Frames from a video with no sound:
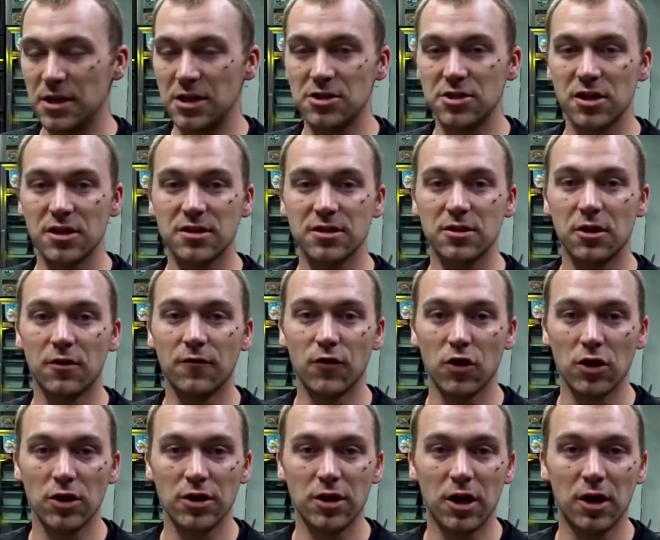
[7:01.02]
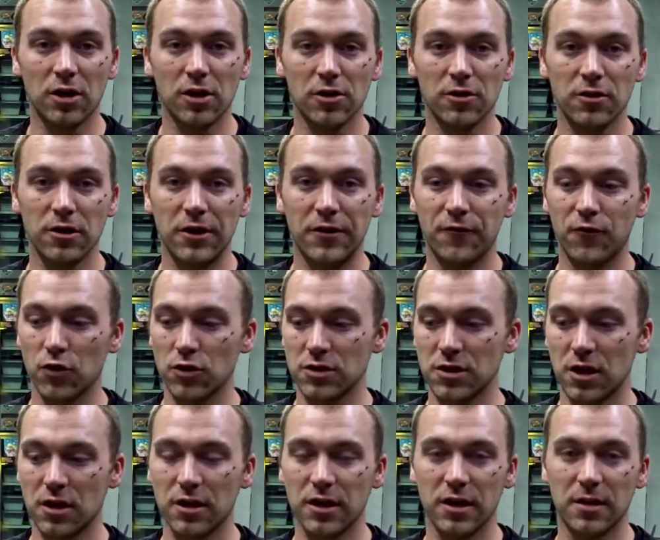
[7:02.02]
just over $1 if we're
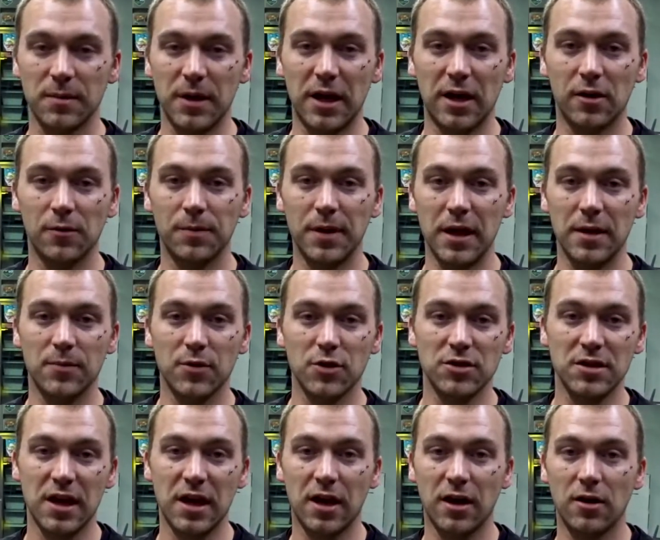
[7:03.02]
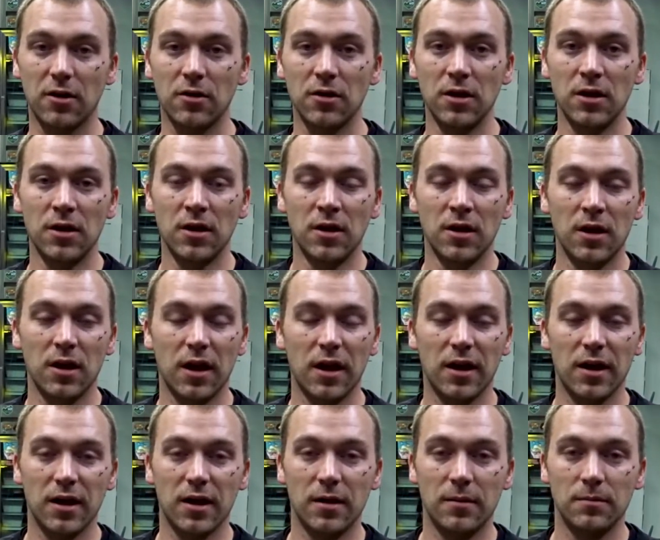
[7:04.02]
talking about paper towel,
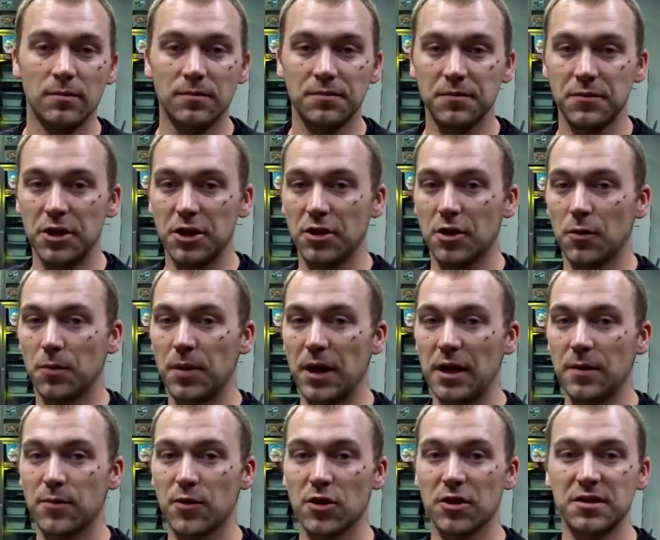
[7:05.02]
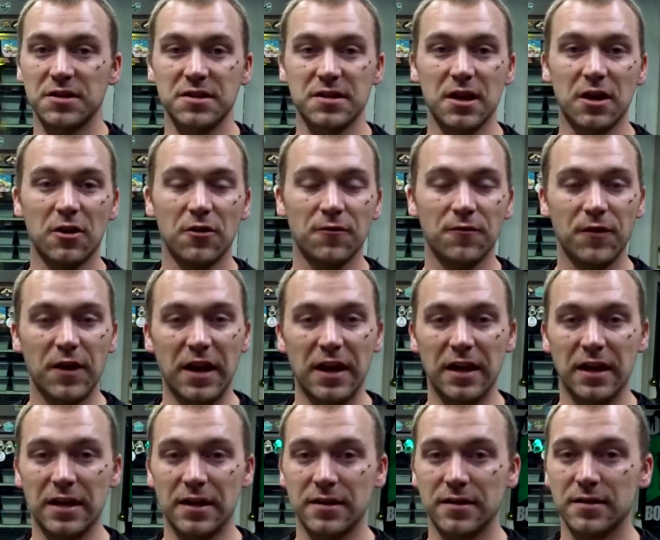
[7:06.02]
paper itself,
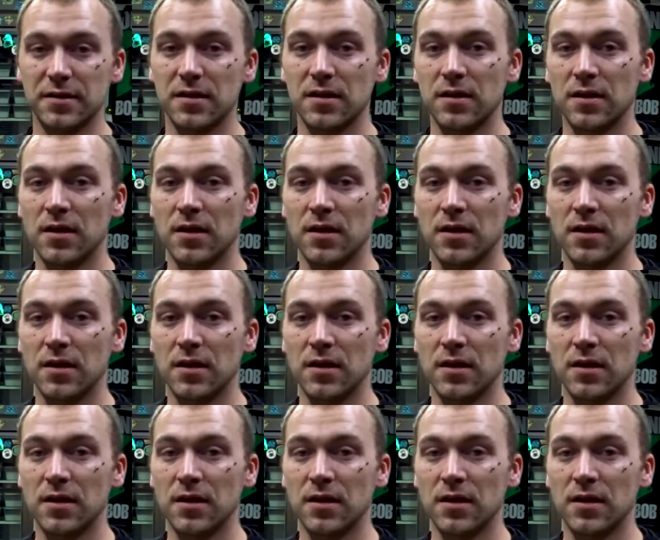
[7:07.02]
and